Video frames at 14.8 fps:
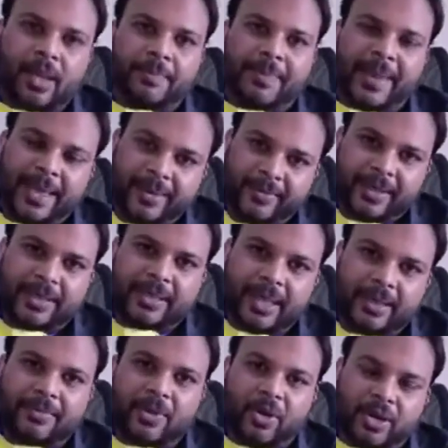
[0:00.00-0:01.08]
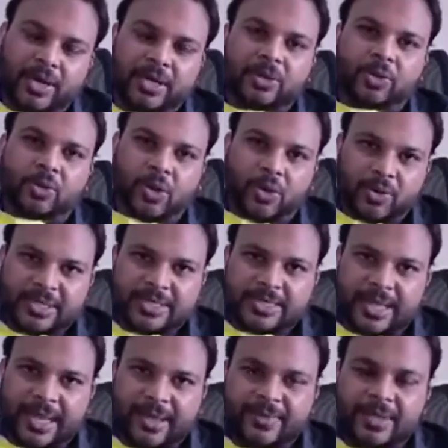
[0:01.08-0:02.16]
bear with him or her throughout
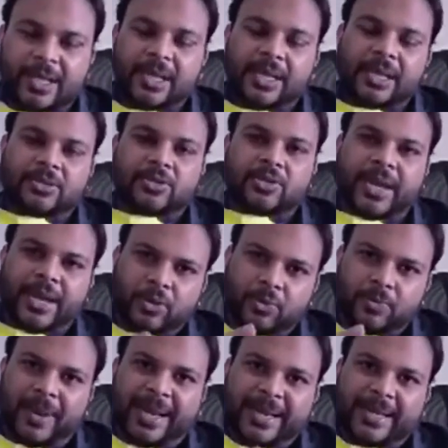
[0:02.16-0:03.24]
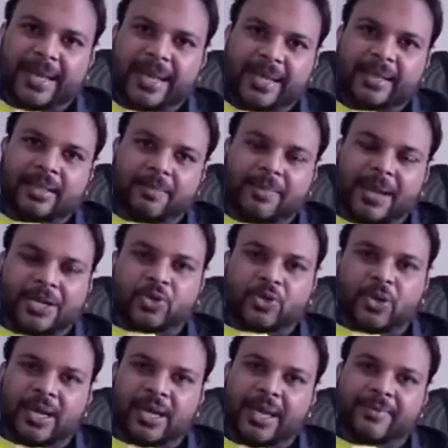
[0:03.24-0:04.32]
his life. So try to maintain the blood
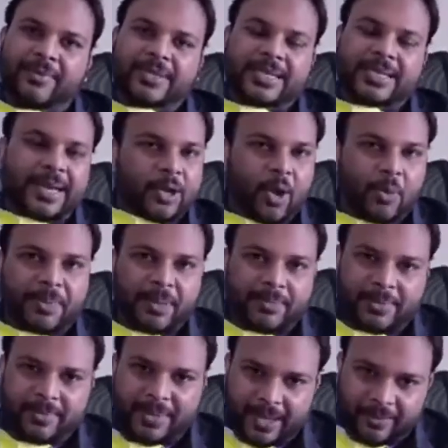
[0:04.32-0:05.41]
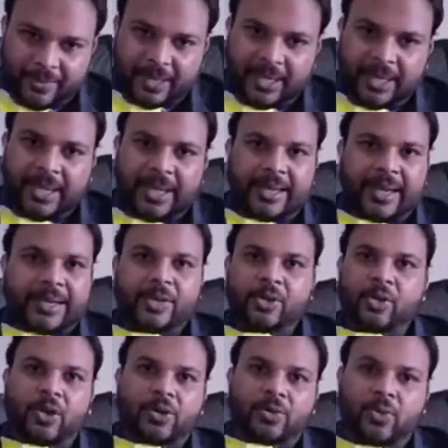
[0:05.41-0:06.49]
sugar levels at an optimum level. Let it
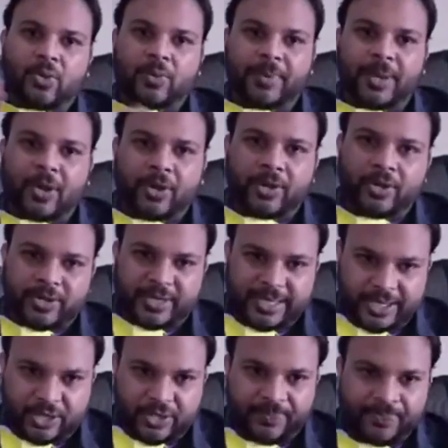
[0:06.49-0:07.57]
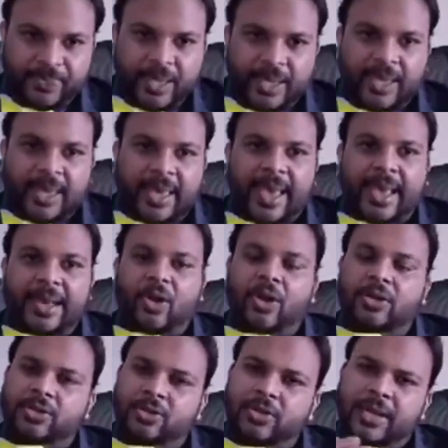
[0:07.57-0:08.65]
not go beyond your reach. And
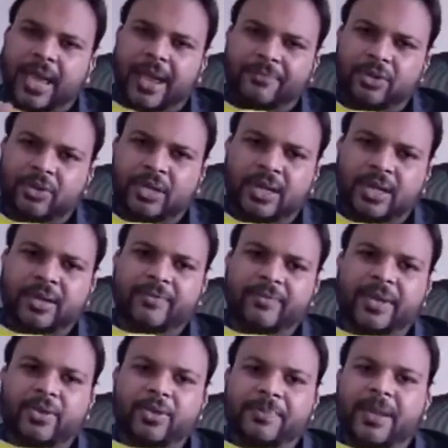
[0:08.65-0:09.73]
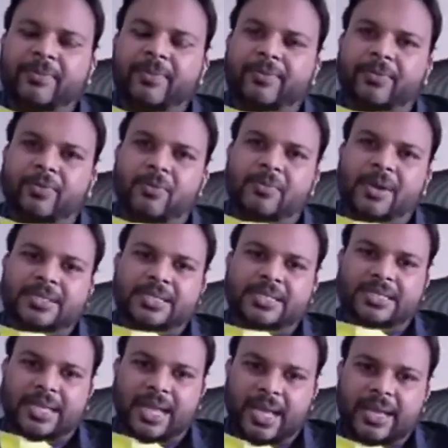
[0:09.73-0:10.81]
also you have to learn where your pelvic floor
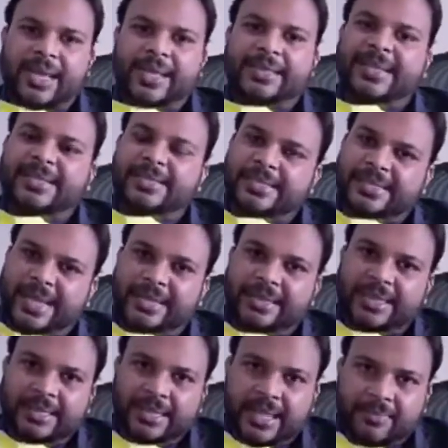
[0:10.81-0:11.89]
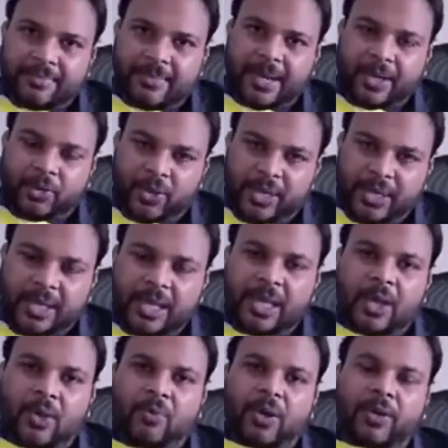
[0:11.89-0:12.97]
muscles are and then strengthen them by doing
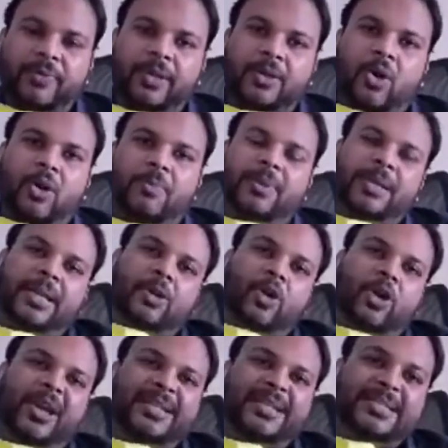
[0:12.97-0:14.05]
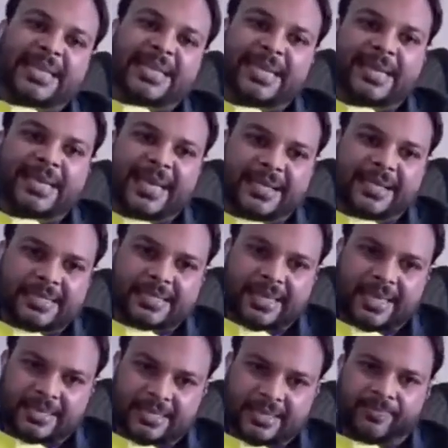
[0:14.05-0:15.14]
what we commonly call as Kegel
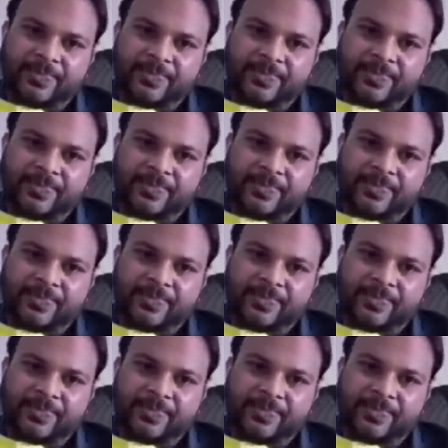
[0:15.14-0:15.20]
exercises.